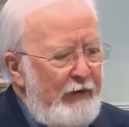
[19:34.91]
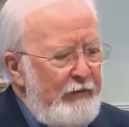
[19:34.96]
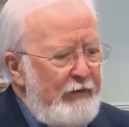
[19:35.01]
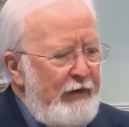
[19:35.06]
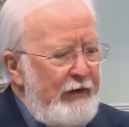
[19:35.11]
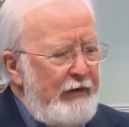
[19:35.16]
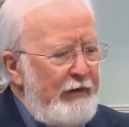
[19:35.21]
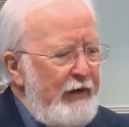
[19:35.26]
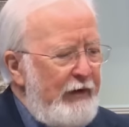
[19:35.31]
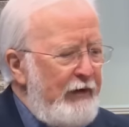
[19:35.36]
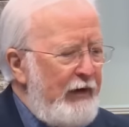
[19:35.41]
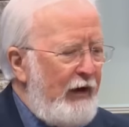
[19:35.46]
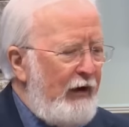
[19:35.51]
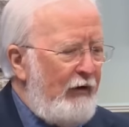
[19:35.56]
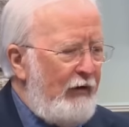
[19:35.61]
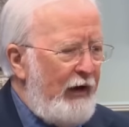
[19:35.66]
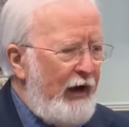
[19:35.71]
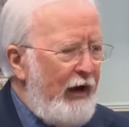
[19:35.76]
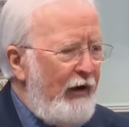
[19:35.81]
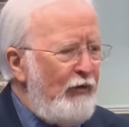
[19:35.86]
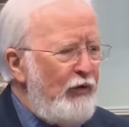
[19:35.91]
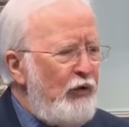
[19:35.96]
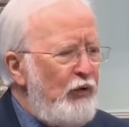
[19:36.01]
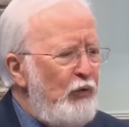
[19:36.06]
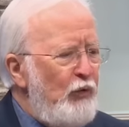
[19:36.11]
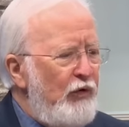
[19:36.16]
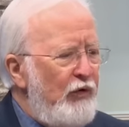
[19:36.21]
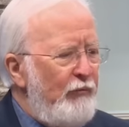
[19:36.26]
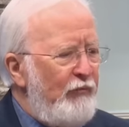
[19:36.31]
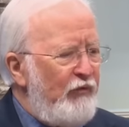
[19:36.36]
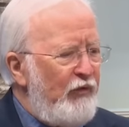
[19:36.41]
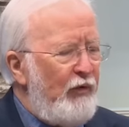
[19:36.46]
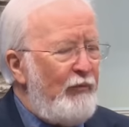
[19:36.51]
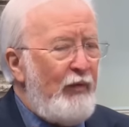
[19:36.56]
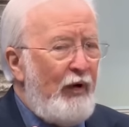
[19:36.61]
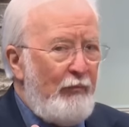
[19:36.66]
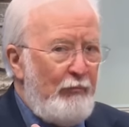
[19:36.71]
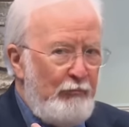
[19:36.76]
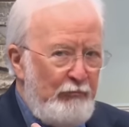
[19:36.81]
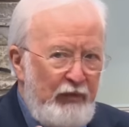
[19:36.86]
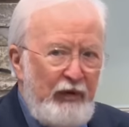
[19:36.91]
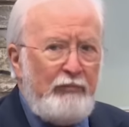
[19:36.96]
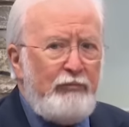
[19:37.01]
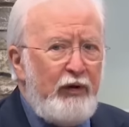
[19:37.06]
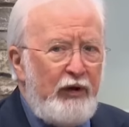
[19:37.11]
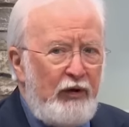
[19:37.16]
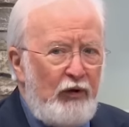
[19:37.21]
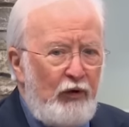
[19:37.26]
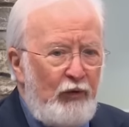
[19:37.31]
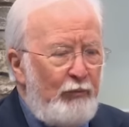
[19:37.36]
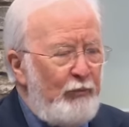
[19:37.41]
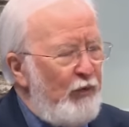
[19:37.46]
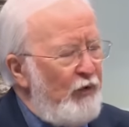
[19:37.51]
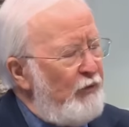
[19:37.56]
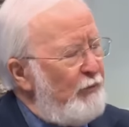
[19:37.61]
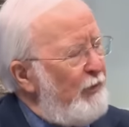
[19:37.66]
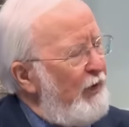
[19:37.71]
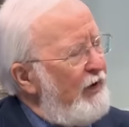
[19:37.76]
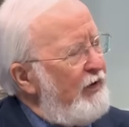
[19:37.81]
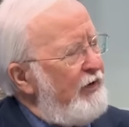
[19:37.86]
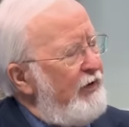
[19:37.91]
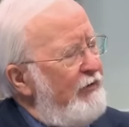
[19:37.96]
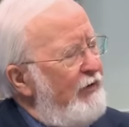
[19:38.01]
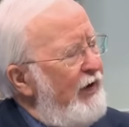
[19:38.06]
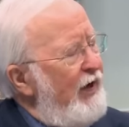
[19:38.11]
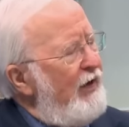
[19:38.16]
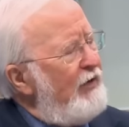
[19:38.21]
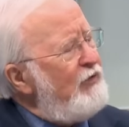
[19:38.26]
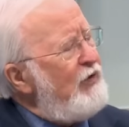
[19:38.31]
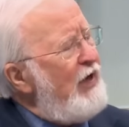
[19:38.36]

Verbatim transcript: and now, how do you, from a biblical perspective, how,